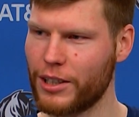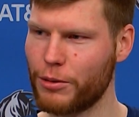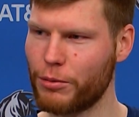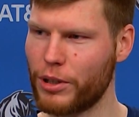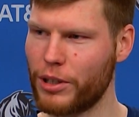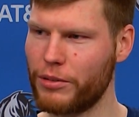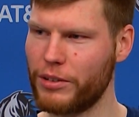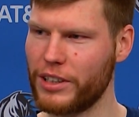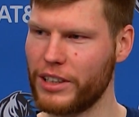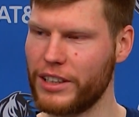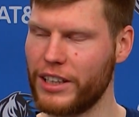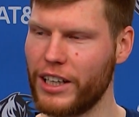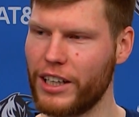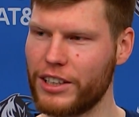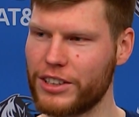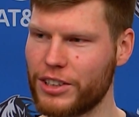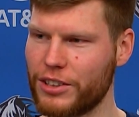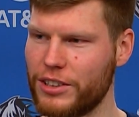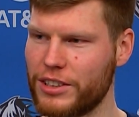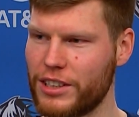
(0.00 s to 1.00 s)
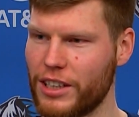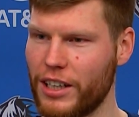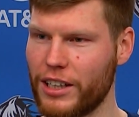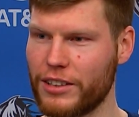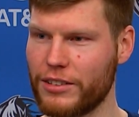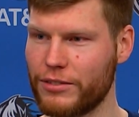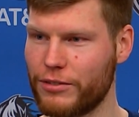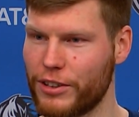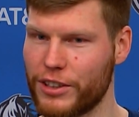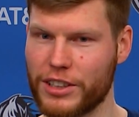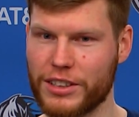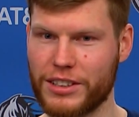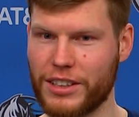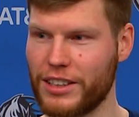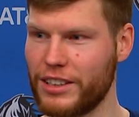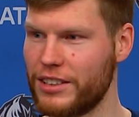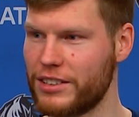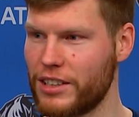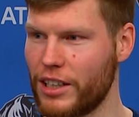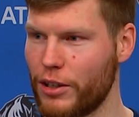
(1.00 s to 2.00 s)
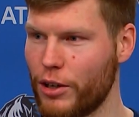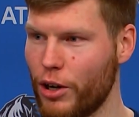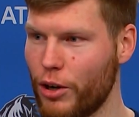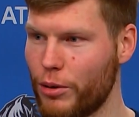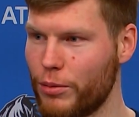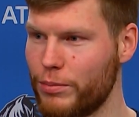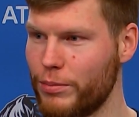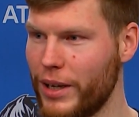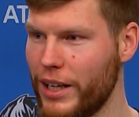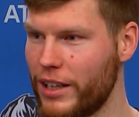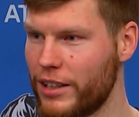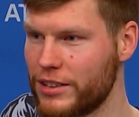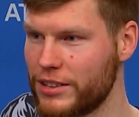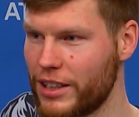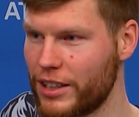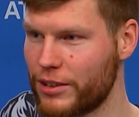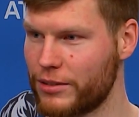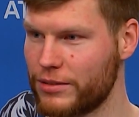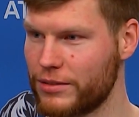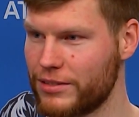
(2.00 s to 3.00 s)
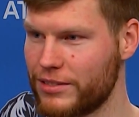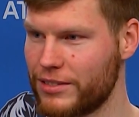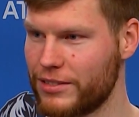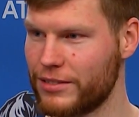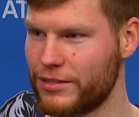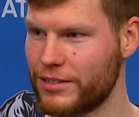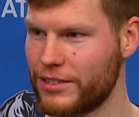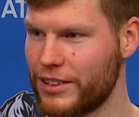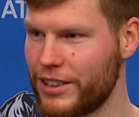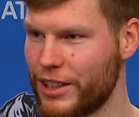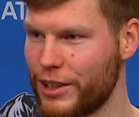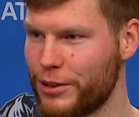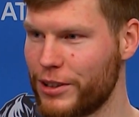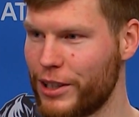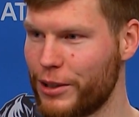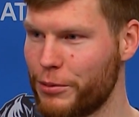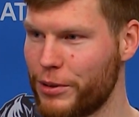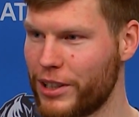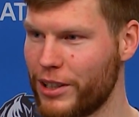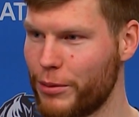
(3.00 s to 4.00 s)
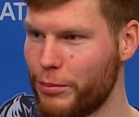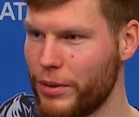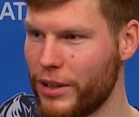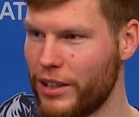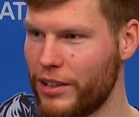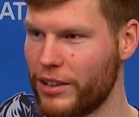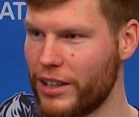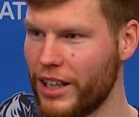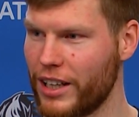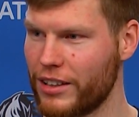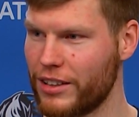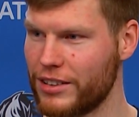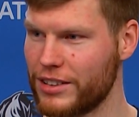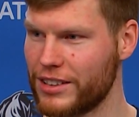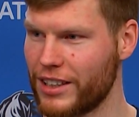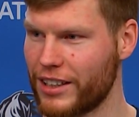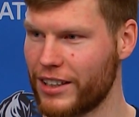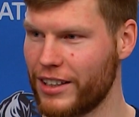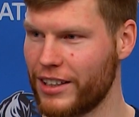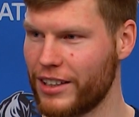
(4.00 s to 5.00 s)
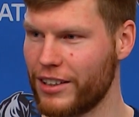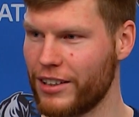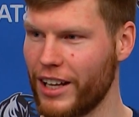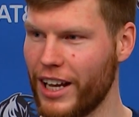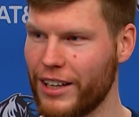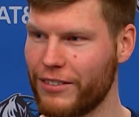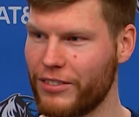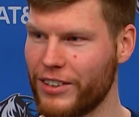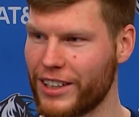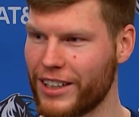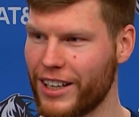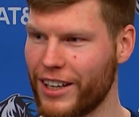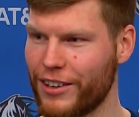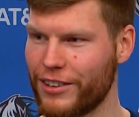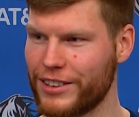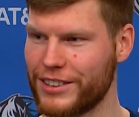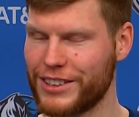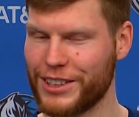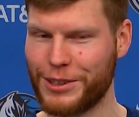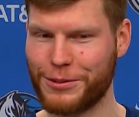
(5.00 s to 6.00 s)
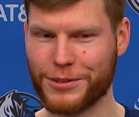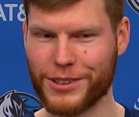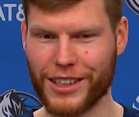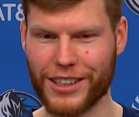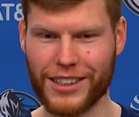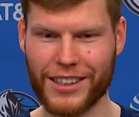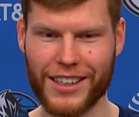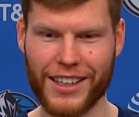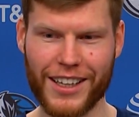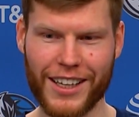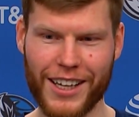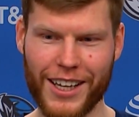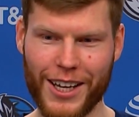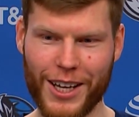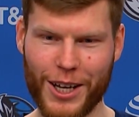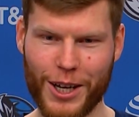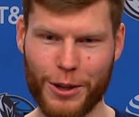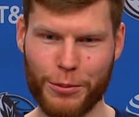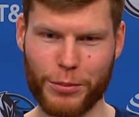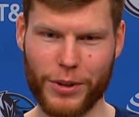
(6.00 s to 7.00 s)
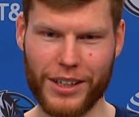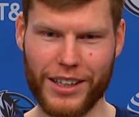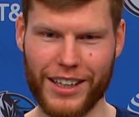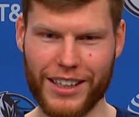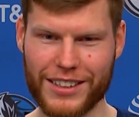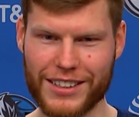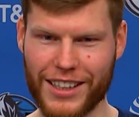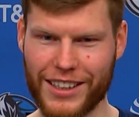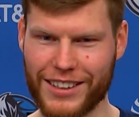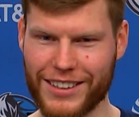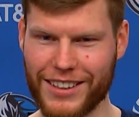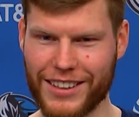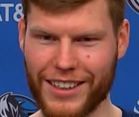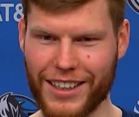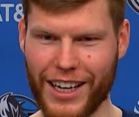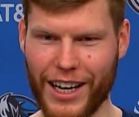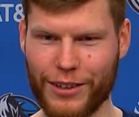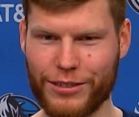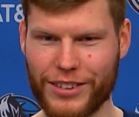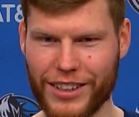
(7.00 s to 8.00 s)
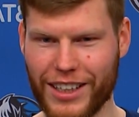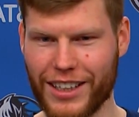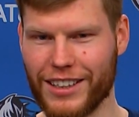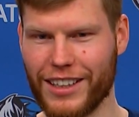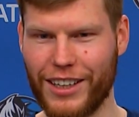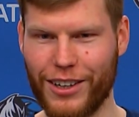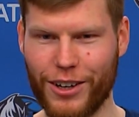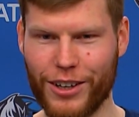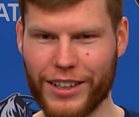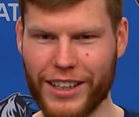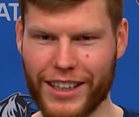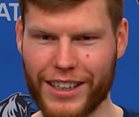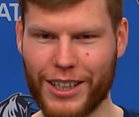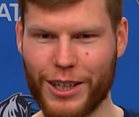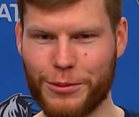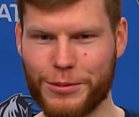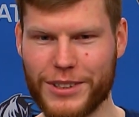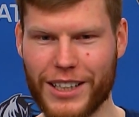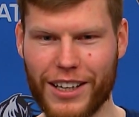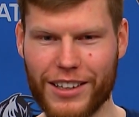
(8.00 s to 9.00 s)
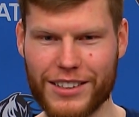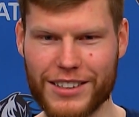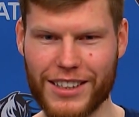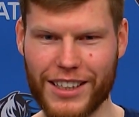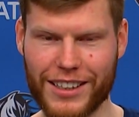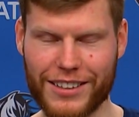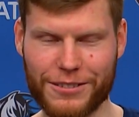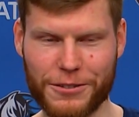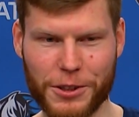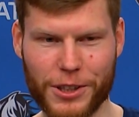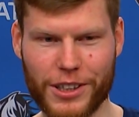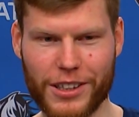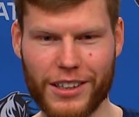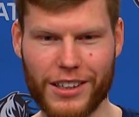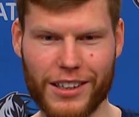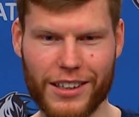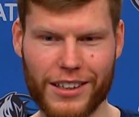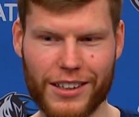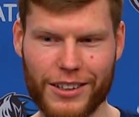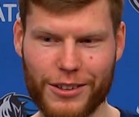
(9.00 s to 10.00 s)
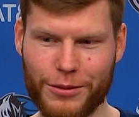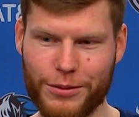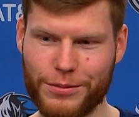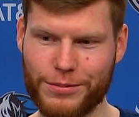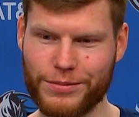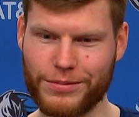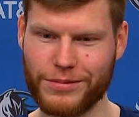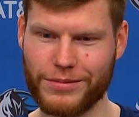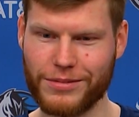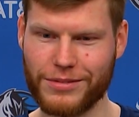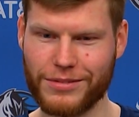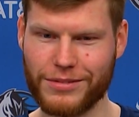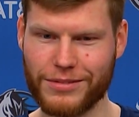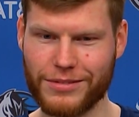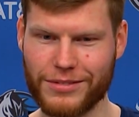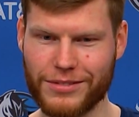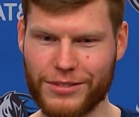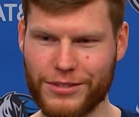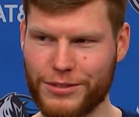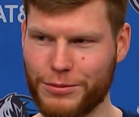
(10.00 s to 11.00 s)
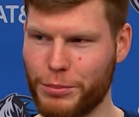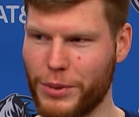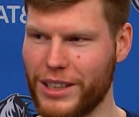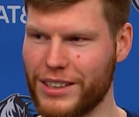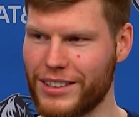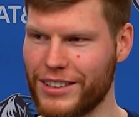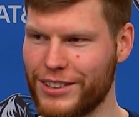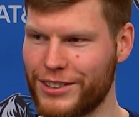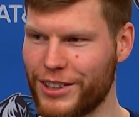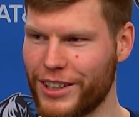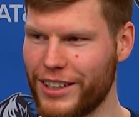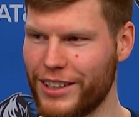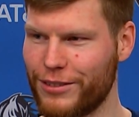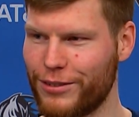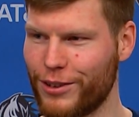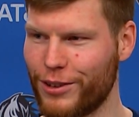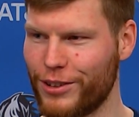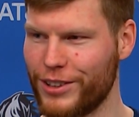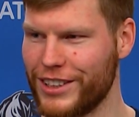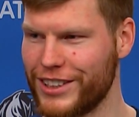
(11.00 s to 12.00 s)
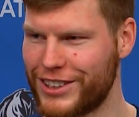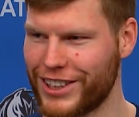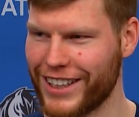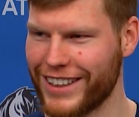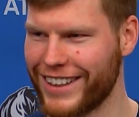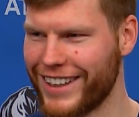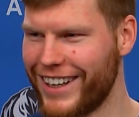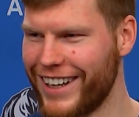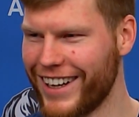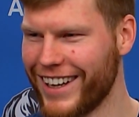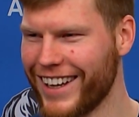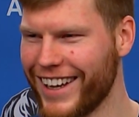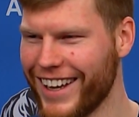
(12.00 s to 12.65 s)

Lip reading: weren't really there. So he's like, for his thing, he's like, oh man, it's like, thinking like we're going to play together. It's like another Latvian guy on the team. It's like, but then it's like, after that, like all that comes out is like, we're basically traded for each other.